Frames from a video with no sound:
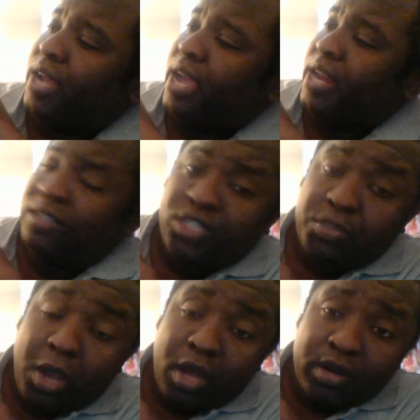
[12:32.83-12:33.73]
and then
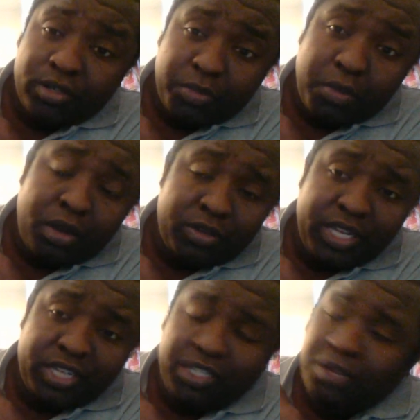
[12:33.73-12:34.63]
smaller. Smaller is
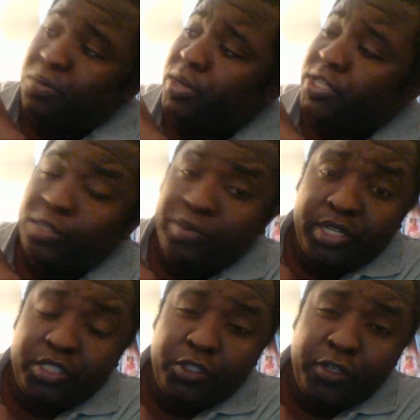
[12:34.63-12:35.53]
actually important too,
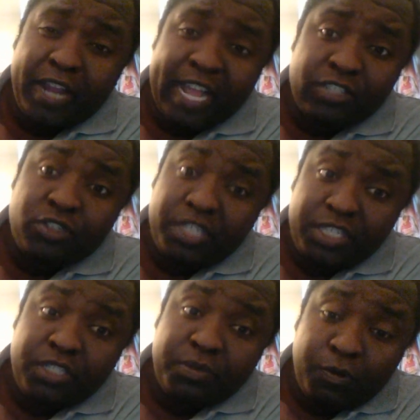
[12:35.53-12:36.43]
because you know your answer
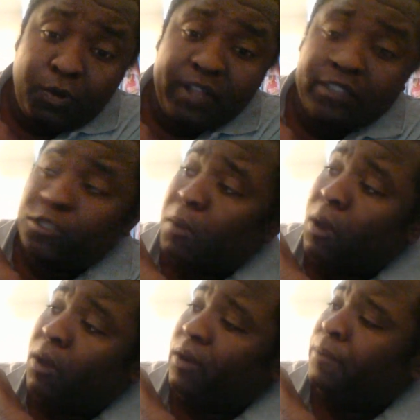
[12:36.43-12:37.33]
needs to be what?
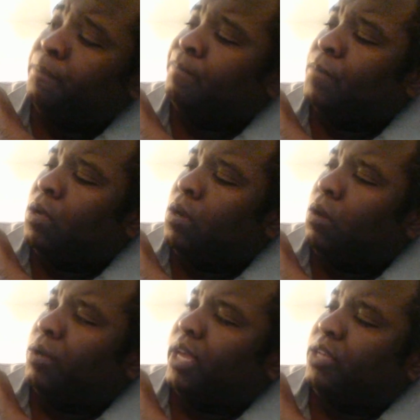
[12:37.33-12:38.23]
Smaller.
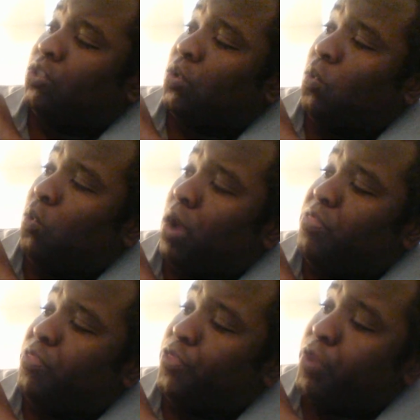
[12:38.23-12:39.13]
Okay, so
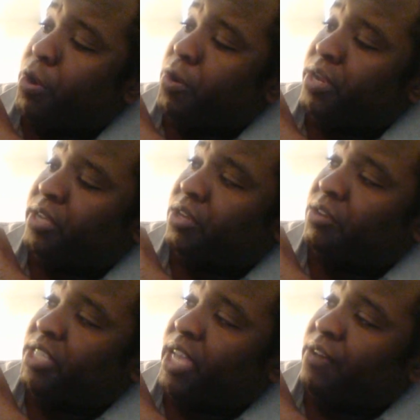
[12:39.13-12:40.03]
1/3 is our
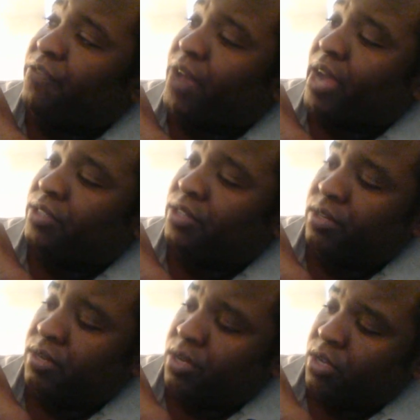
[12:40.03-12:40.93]
scale factor.
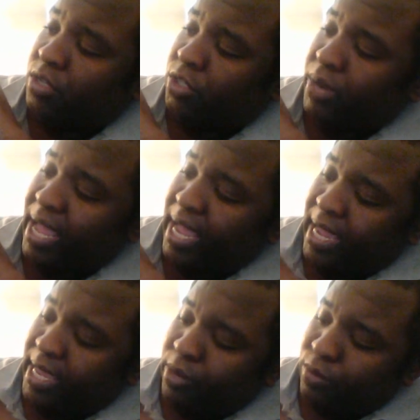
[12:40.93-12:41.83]
So we got a
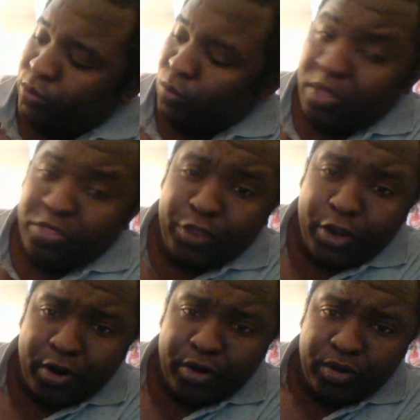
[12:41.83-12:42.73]
equals
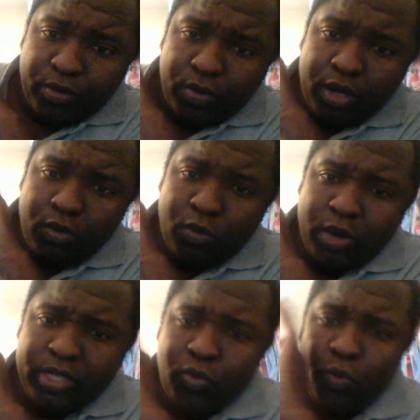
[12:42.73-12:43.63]
1/3. Well,
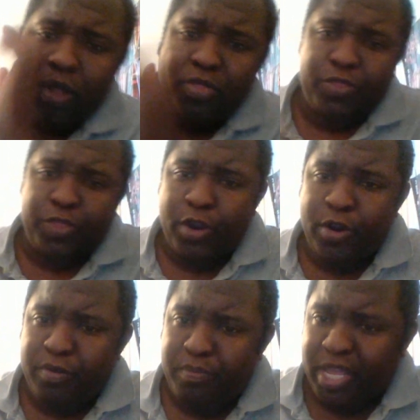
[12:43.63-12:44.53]
what does
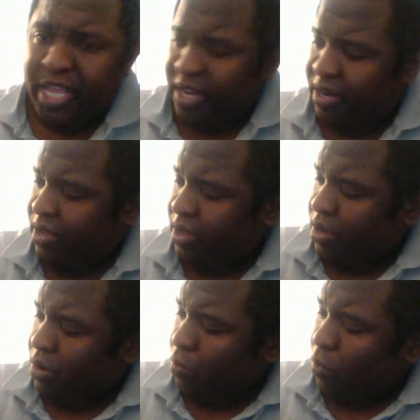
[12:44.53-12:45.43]
1/3 mean?
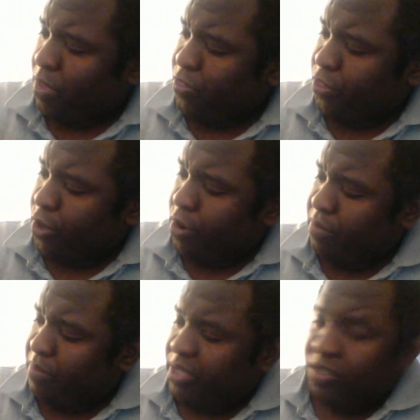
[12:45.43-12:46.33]

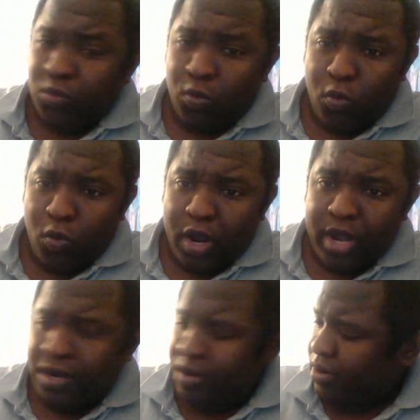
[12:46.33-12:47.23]
1/3 means
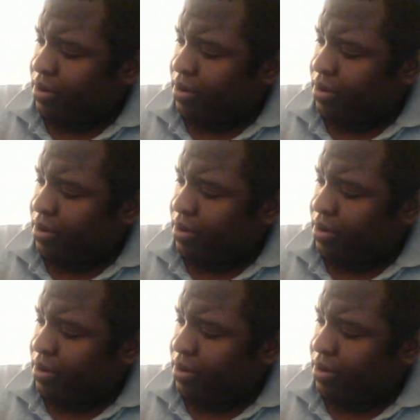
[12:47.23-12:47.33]
1.